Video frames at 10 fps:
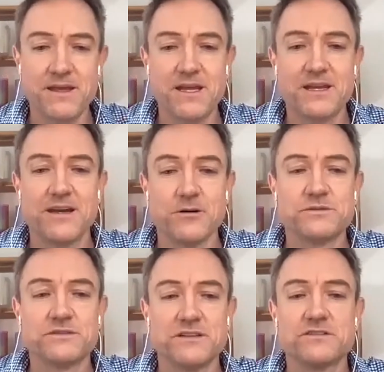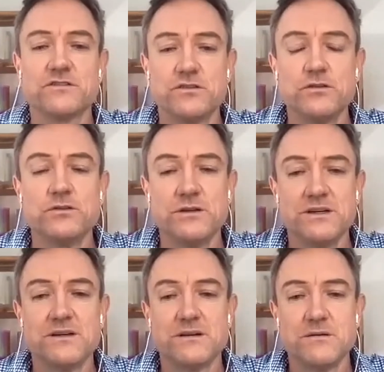it helps us to
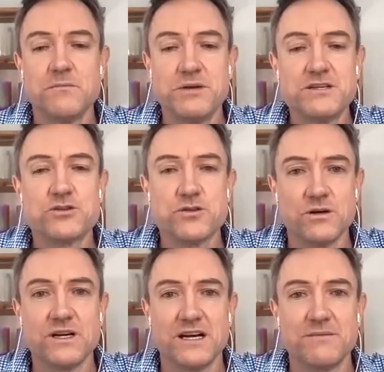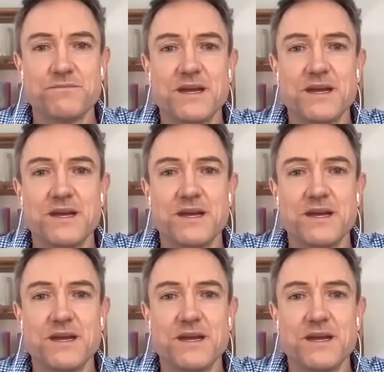be stronger,